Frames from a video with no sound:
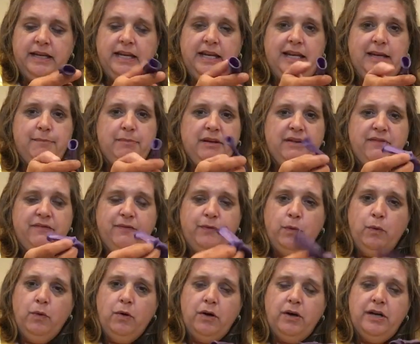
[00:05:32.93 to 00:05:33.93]
And
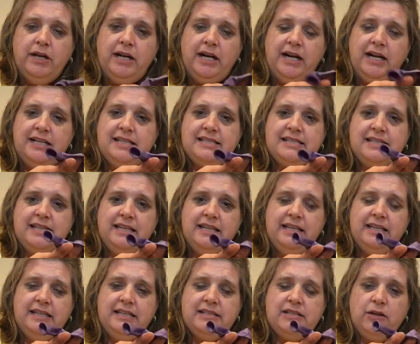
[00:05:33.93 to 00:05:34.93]
before God
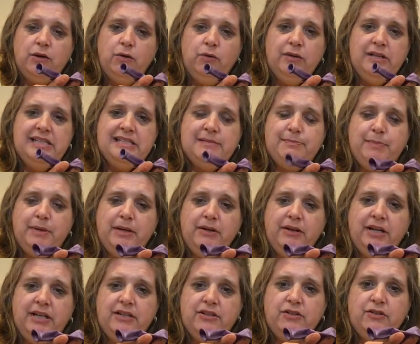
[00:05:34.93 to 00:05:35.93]
sent his Holy
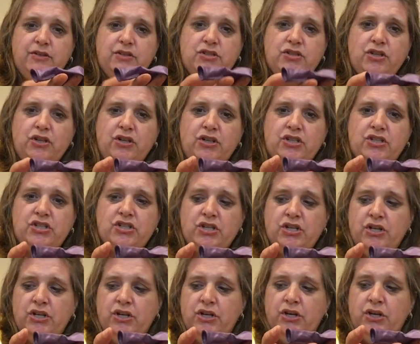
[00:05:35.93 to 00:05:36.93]
Spirit to the church,
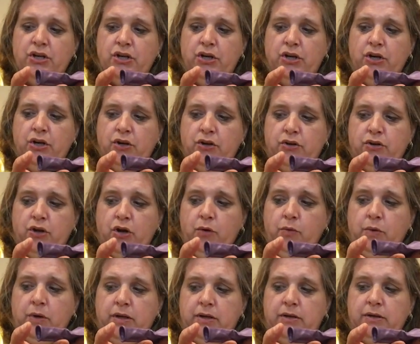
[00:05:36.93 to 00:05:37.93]
no
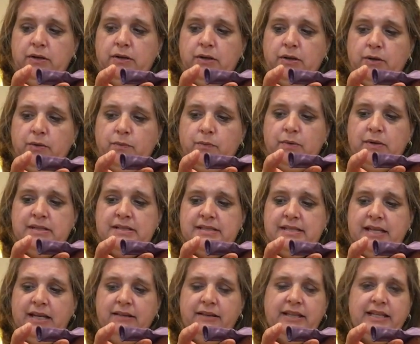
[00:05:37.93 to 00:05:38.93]
one was
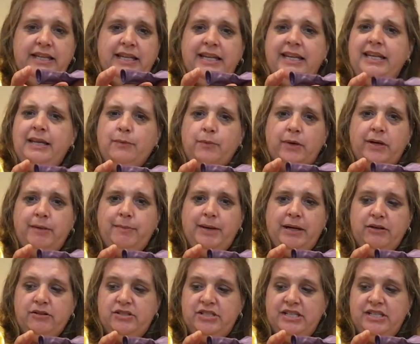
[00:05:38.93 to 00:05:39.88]
telling anyone about